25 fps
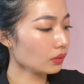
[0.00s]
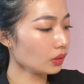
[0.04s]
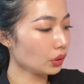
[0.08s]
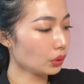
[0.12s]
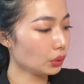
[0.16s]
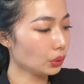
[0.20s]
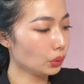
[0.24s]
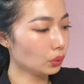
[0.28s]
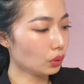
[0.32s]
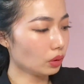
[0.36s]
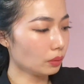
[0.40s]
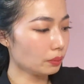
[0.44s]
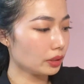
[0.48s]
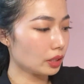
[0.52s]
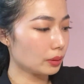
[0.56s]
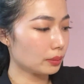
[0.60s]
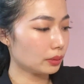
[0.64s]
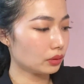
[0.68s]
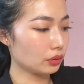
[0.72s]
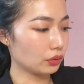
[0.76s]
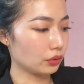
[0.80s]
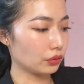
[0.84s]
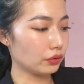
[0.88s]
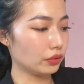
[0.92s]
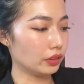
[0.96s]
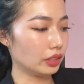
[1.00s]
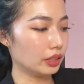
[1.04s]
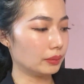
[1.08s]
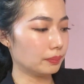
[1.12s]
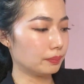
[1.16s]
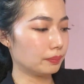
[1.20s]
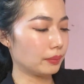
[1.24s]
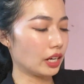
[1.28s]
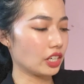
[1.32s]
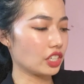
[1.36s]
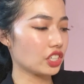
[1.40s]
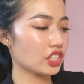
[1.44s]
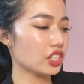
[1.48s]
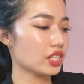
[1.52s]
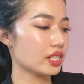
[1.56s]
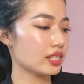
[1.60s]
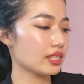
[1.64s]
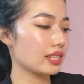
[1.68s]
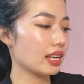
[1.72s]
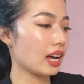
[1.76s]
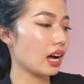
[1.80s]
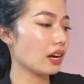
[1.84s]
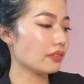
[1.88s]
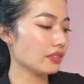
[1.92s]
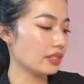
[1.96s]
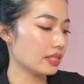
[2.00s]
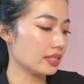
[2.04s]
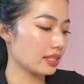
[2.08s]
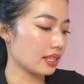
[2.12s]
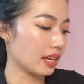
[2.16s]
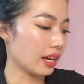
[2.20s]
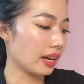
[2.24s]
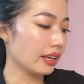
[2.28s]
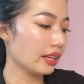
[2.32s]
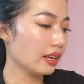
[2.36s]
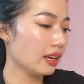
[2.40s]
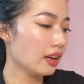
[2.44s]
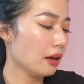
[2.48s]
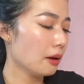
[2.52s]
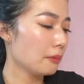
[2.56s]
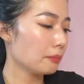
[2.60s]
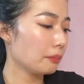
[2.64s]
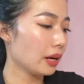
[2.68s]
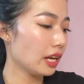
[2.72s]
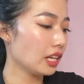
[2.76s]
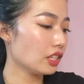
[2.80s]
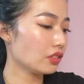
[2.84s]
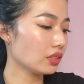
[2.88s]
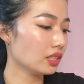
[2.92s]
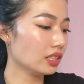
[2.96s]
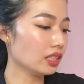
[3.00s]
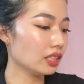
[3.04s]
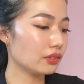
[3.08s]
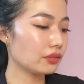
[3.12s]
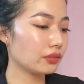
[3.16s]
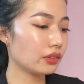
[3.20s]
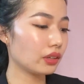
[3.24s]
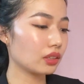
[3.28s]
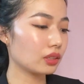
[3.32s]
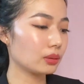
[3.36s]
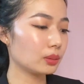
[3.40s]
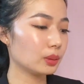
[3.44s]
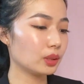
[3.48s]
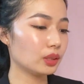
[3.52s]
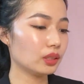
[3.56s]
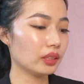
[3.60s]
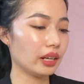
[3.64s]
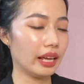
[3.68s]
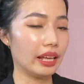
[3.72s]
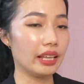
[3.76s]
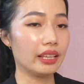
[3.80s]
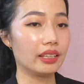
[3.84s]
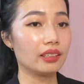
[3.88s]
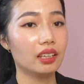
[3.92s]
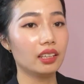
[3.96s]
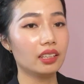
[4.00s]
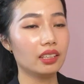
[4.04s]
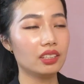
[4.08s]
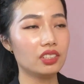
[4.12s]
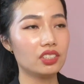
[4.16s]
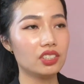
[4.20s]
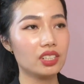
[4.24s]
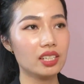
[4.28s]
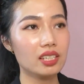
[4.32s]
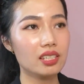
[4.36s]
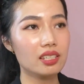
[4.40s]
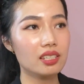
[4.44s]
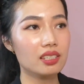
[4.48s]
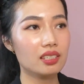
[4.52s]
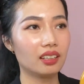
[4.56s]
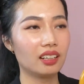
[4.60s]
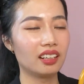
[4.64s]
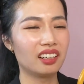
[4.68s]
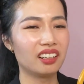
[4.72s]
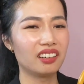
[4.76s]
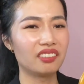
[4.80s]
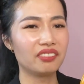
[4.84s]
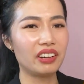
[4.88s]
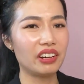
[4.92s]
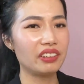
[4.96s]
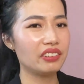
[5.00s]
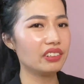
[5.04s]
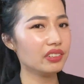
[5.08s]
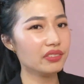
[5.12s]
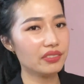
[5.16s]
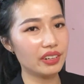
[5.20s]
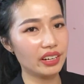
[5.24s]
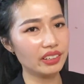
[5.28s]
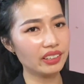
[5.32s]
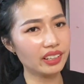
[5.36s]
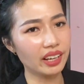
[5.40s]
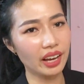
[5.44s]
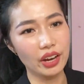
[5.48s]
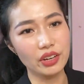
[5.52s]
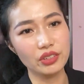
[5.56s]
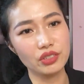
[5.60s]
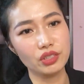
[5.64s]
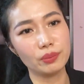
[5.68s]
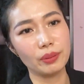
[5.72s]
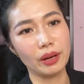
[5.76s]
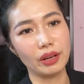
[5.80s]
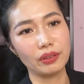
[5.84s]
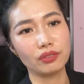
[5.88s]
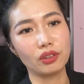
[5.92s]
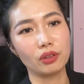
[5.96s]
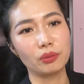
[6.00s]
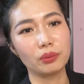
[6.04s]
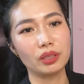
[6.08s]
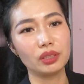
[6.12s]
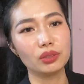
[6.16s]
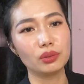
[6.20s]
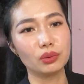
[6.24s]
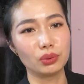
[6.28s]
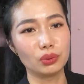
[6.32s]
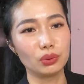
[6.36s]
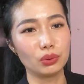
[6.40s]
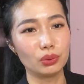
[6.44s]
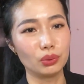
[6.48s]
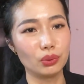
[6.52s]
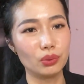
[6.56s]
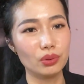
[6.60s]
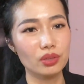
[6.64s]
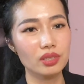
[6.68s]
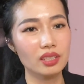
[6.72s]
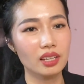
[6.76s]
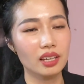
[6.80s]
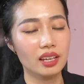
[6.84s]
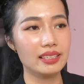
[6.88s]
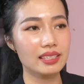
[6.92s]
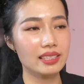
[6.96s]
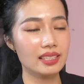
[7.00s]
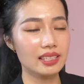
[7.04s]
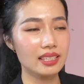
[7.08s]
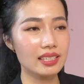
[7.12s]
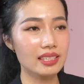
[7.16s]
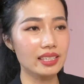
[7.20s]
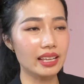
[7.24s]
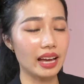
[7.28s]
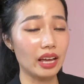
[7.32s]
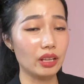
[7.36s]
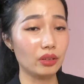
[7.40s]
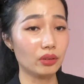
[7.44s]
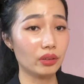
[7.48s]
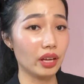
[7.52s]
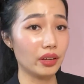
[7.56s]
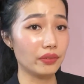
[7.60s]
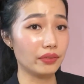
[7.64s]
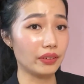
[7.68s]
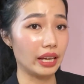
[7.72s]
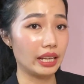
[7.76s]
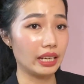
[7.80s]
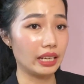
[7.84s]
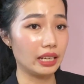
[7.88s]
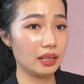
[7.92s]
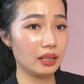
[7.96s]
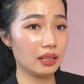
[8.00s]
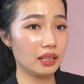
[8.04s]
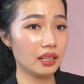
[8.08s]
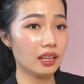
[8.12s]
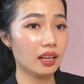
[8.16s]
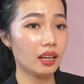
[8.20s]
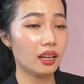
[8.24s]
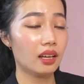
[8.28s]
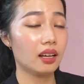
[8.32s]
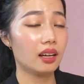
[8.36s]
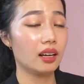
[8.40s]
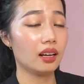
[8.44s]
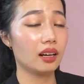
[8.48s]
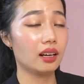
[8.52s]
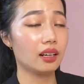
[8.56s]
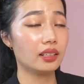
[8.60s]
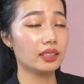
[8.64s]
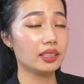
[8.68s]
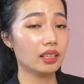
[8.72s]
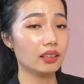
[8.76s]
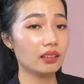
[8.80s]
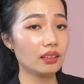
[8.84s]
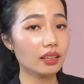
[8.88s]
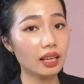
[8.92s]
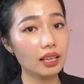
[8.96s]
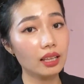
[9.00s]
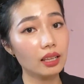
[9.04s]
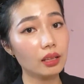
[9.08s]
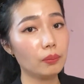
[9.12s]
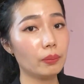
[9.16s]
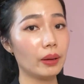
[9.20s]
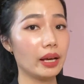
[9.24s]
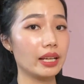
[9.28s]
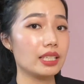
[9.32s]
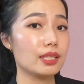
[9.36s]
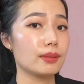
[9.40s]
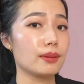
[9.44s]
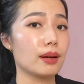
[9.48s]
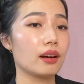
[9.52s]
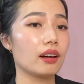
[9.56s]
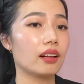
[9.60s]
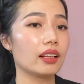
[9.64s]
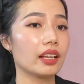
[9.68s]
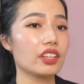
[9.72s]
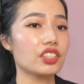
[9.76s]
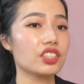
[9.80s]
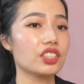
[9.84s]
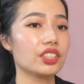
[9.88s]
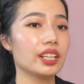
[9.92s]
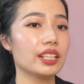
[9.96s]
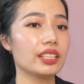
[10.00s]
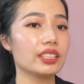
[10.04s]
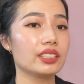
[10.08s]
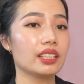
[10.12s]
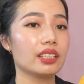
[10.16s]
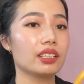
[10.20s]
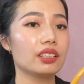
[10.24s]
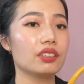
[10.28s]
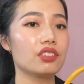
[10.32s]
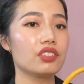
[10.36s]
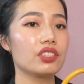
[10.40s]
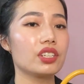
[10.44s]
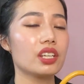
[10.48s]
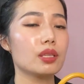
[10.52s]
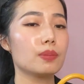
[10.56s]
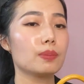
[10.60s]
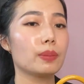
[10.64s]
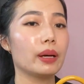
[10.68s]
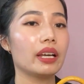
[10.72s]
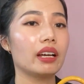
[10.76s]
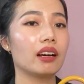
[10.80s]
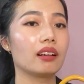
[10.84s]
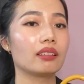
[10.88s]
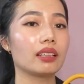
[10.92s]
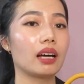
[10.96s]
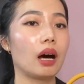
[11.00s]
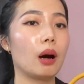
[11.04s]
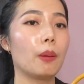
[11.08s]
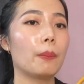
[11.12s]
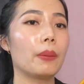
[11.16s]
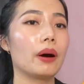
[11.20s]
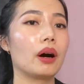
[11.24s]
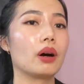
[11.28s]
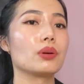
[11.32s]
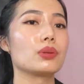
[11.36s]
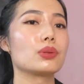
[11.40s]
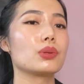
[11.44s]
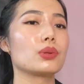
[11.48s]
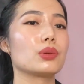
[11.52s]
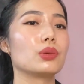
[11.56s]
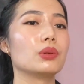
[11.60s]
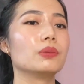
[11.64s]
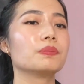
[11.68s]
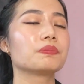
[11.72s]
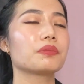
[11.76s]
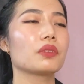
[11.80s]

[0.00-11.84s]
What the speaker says: you won't be able to fit much stuff inside, but it's really affordable and it is just a very casual bag for me to use. Since I don't have any yellow color bags in my collection, I decided to just buy on Taobao. So